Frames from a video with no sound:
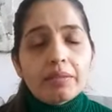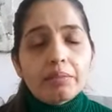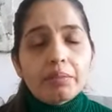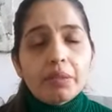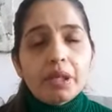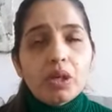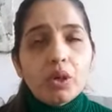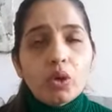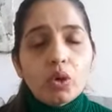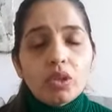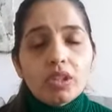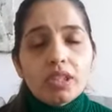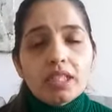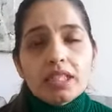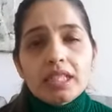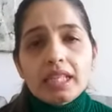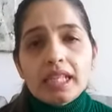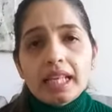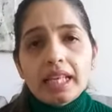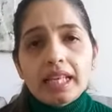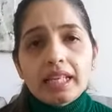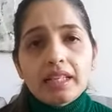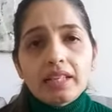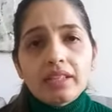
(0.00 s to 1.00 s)
Below this
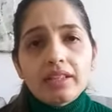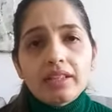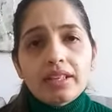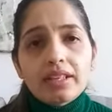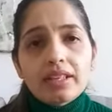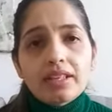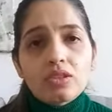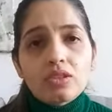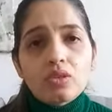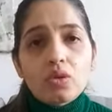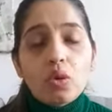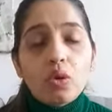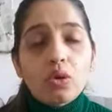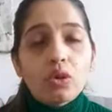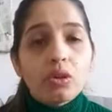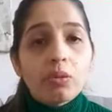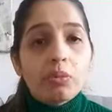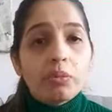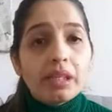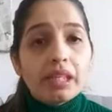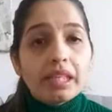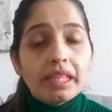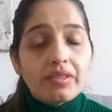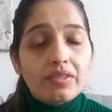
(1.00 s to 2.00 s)
layer is all your
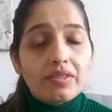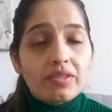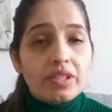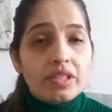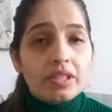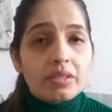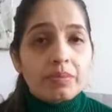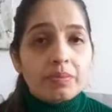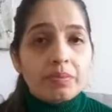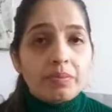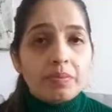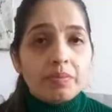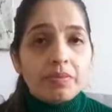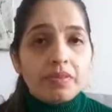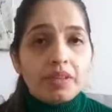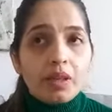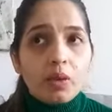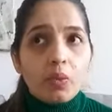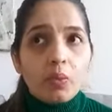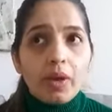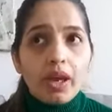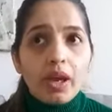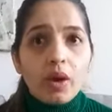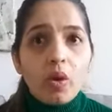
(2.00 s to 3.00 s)
beliefs,
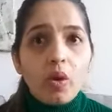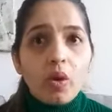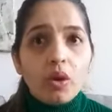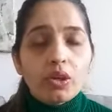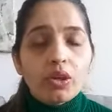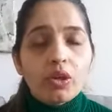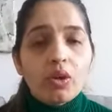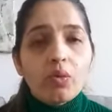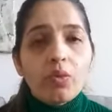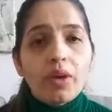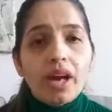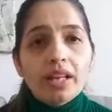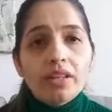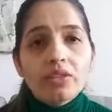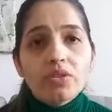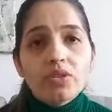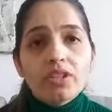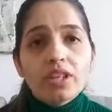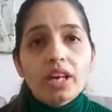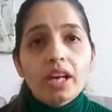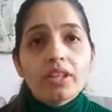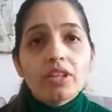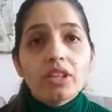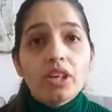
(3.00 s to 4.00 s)
where all your values
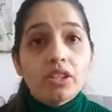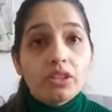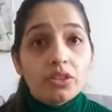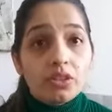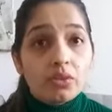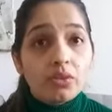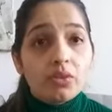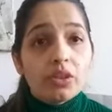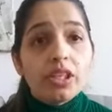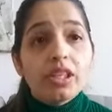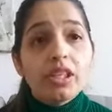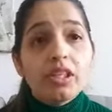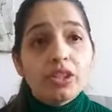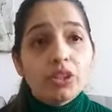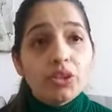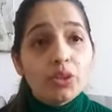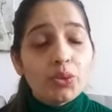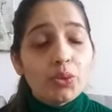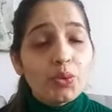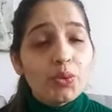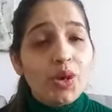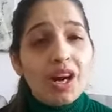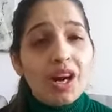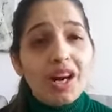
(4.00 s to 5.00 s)
are, the real
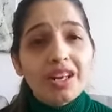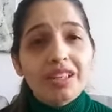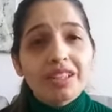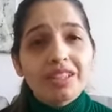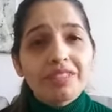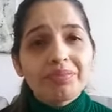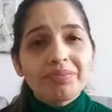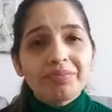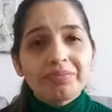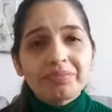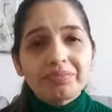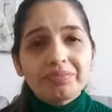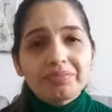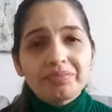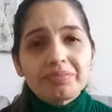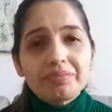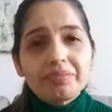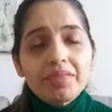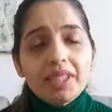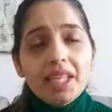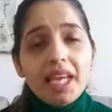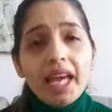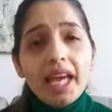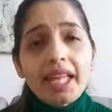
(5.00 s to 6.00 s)
you are,
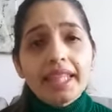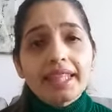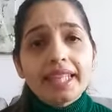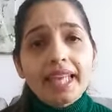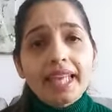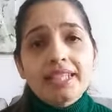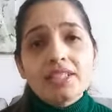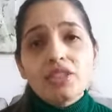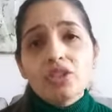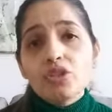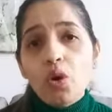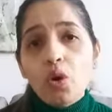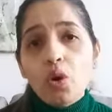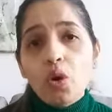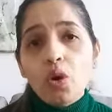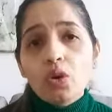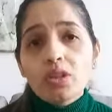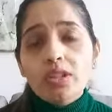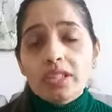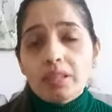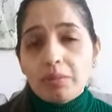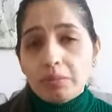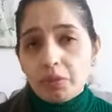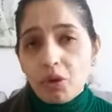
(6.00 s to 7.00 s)
and that's
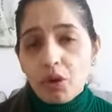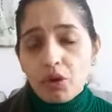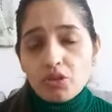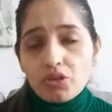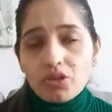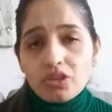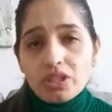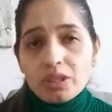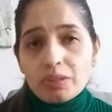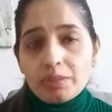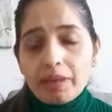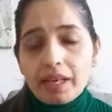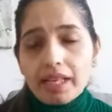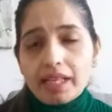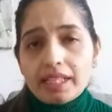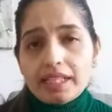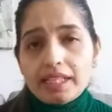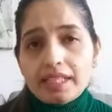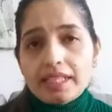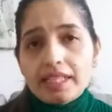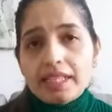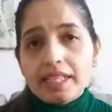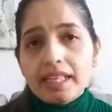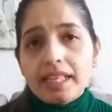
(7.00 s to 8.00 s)
your subconscious
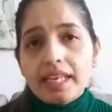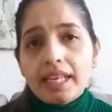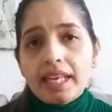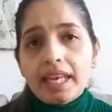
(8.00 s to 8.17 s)
mind.